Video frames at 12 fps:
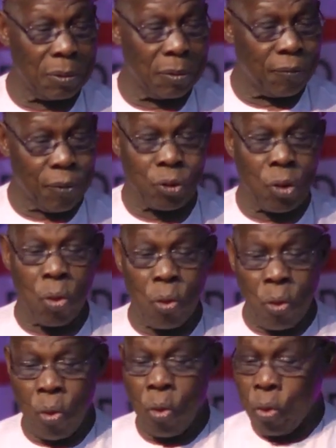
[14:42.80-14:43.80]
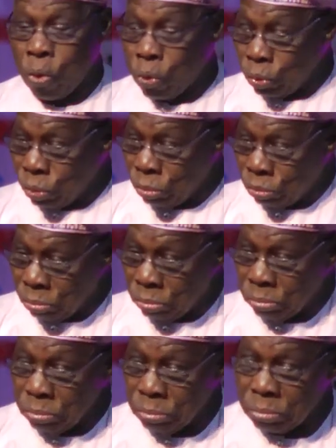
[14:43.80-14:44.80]
for your own
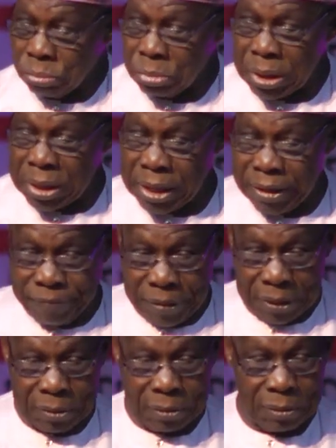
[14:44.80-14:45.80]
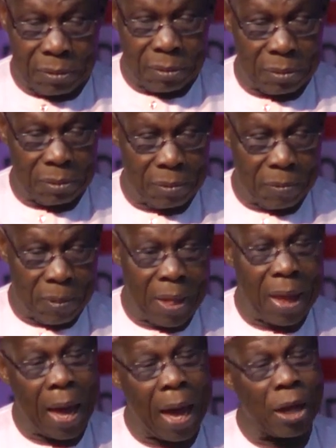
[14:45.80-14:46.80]
living
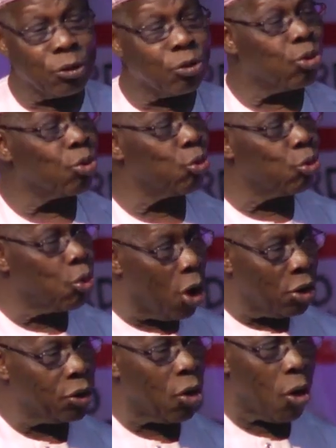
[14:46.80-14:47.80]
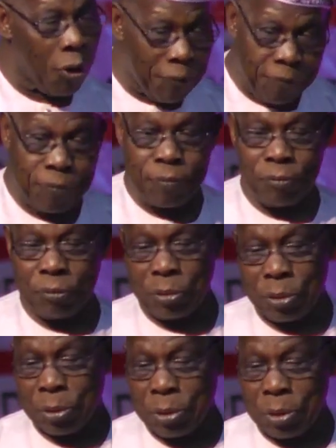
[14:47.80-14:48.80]
and to ward off
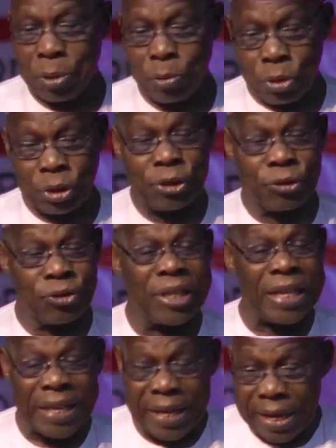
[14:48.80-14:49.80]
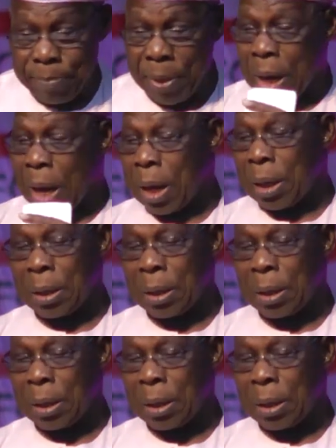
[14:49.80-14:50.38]
what is inimical.